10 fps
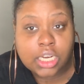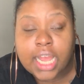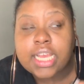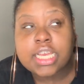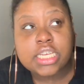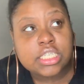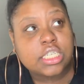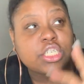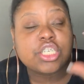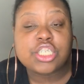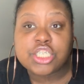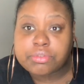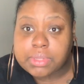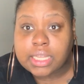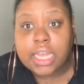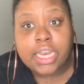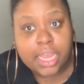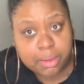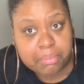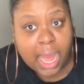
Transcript: Like Issa should have shifted that damn